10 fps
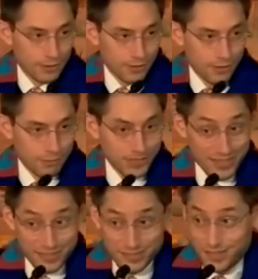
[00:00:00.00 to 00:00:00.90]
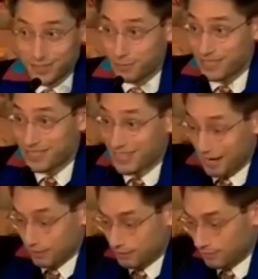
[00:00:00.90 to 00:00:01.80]
But this is a
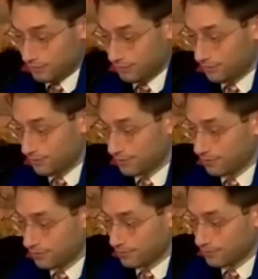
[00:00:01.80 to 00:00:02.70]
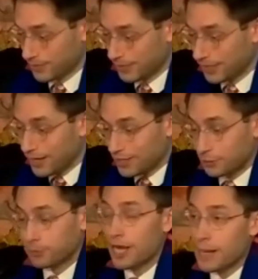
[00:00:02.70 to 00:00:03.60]
mistake. It's a
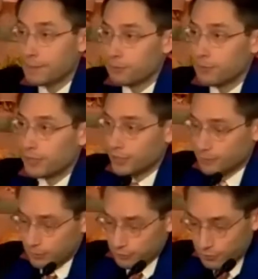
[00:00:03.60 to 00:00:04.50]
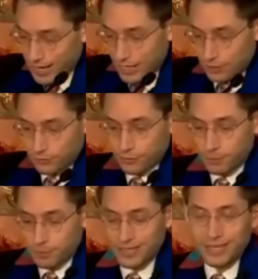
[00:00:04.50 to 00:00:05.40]
problem when liberals who hate
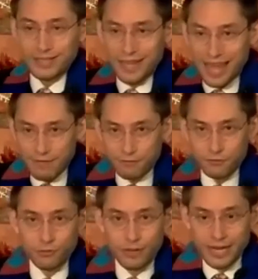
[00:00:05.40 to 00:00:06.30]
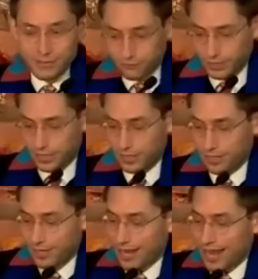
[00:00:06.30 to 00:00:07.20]
Trump laugh derisively
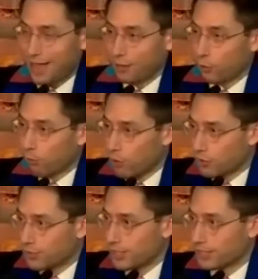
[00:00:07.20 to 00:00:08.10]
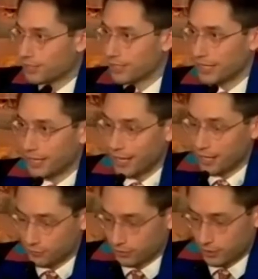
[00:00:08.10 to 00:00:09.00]
at wokeness and
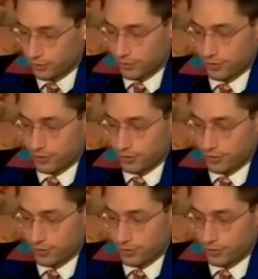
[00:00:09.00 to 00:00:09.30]
cancel culture.